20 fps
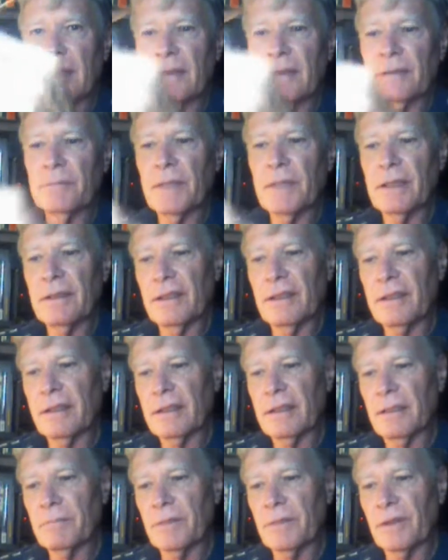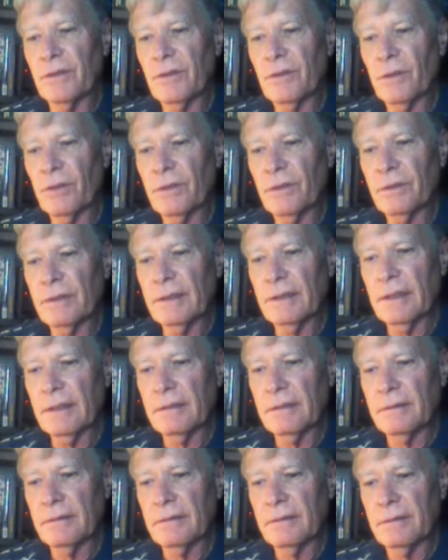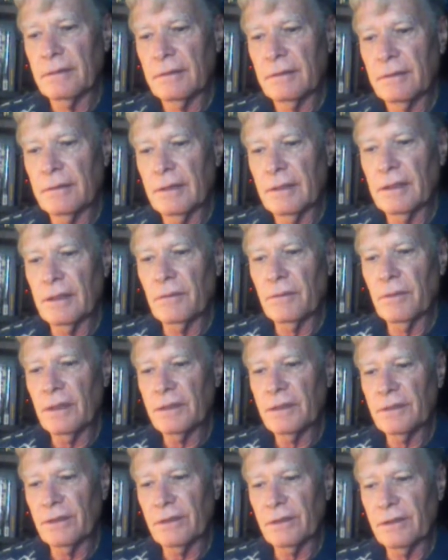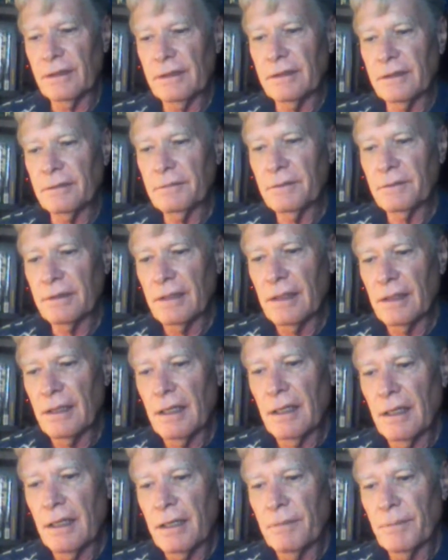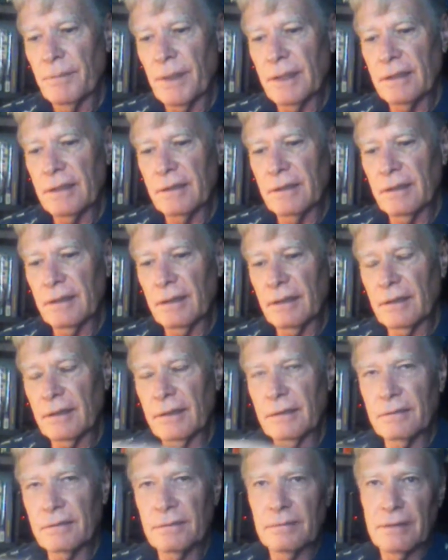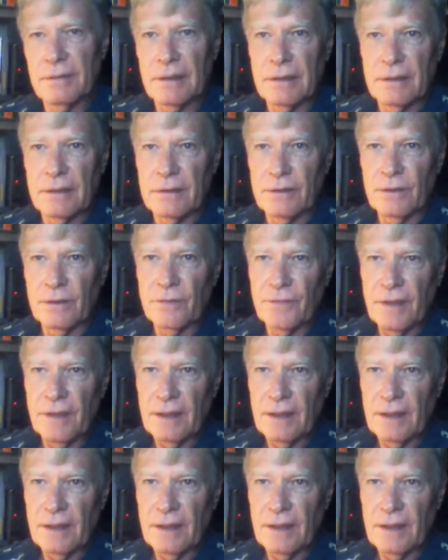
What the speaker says: Now you might think I'm controlling that, and I was just then, but you'll